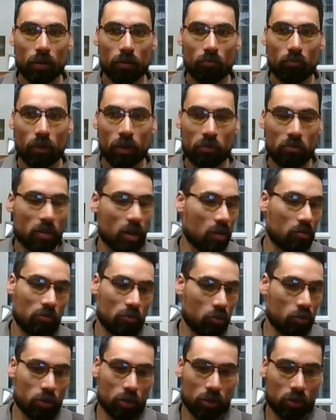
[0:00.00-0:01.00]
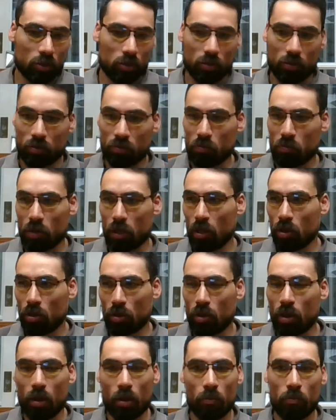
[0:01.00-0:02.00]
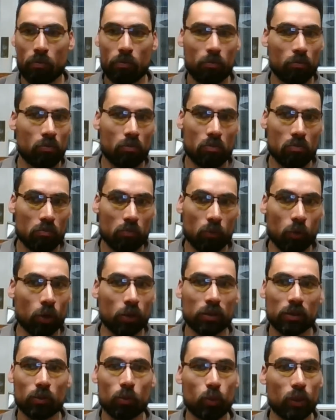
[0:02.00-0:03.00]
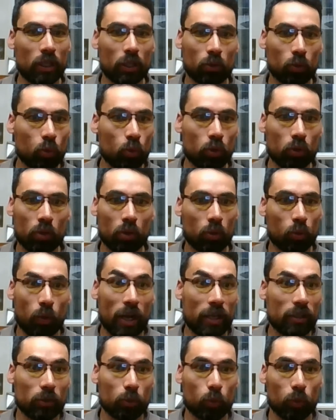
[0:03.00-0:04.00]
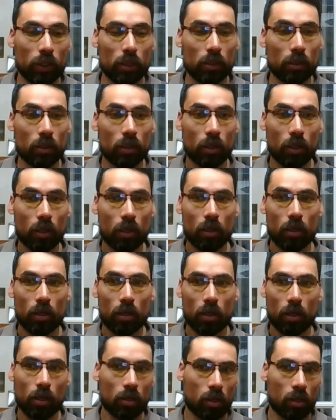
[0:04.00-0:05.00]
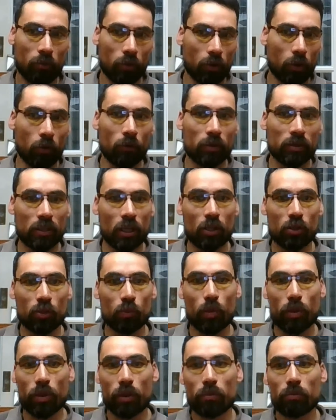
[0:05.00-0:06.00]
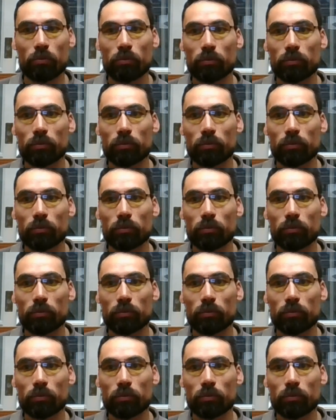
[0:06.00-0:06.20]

And then you just meet them once a week, twice a week, and have a conversation with them.